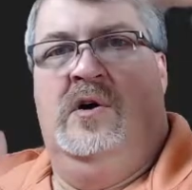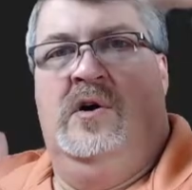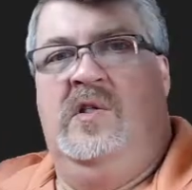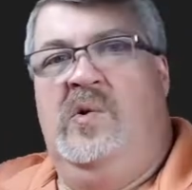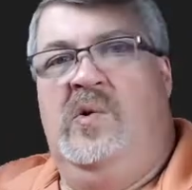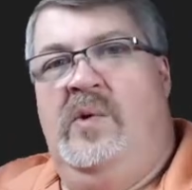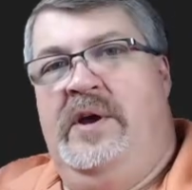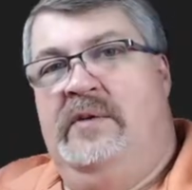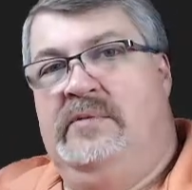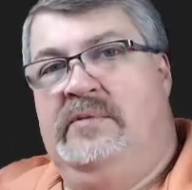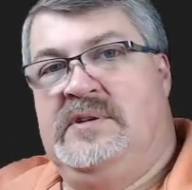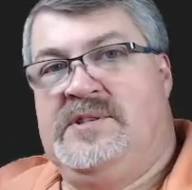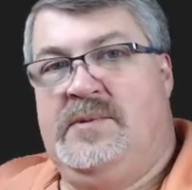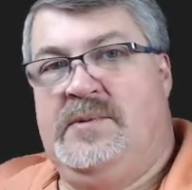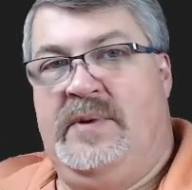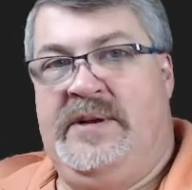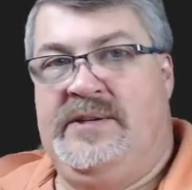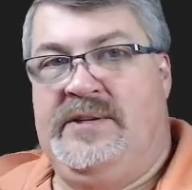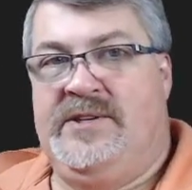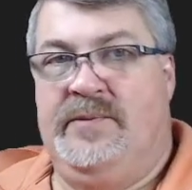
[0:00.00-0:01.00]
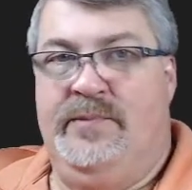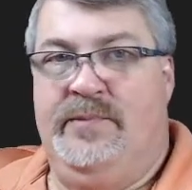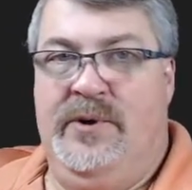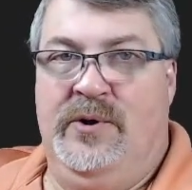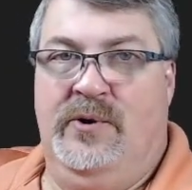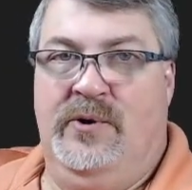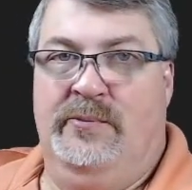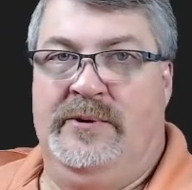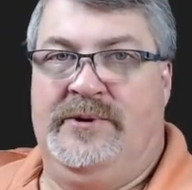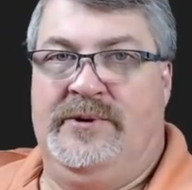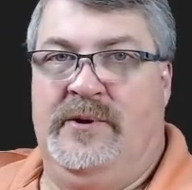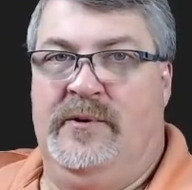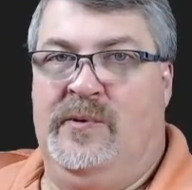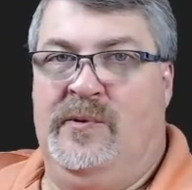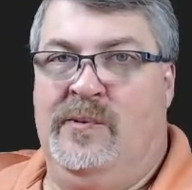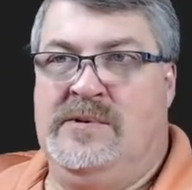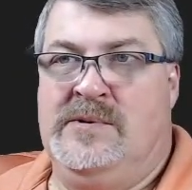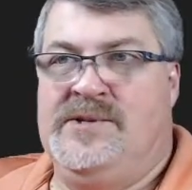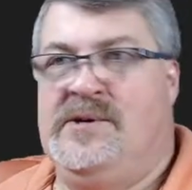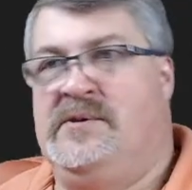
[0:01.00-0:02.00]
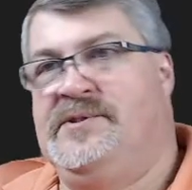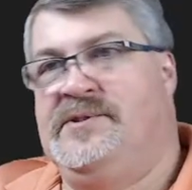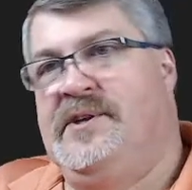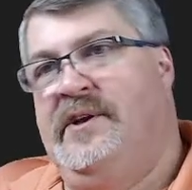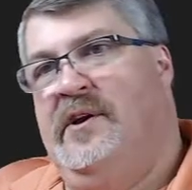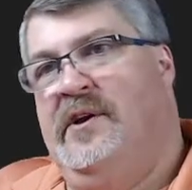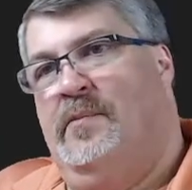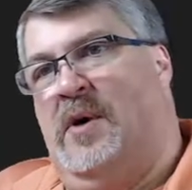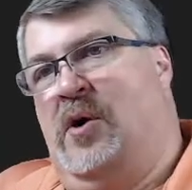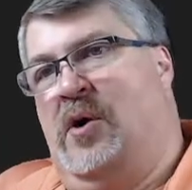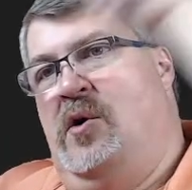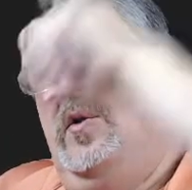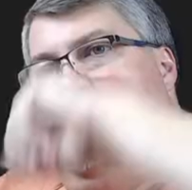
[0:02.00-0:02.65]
the way over to somebody's computer and return the results and come all the